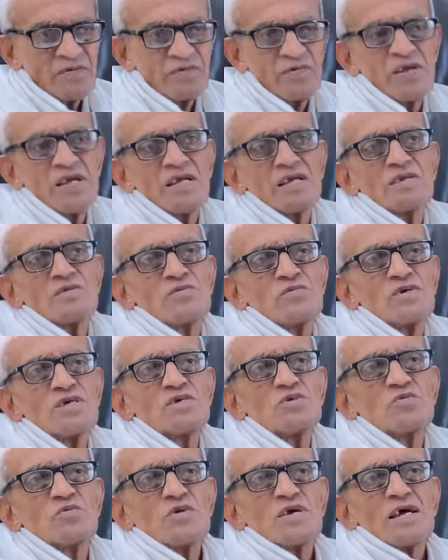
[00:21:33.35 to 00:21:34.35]
way in
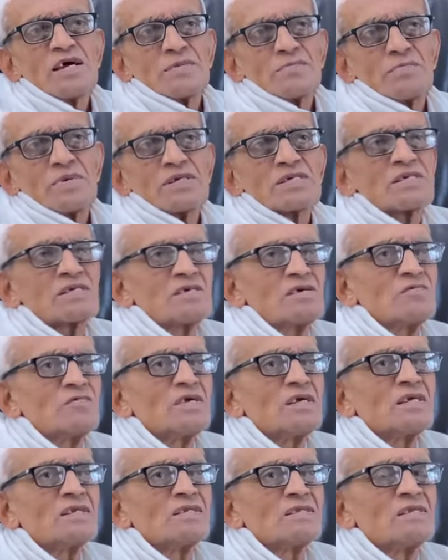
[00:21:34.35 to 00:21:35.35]
which we are
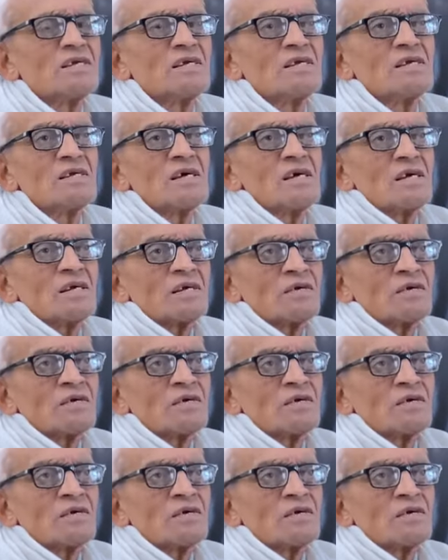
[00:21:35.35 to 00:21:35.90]
perceiving the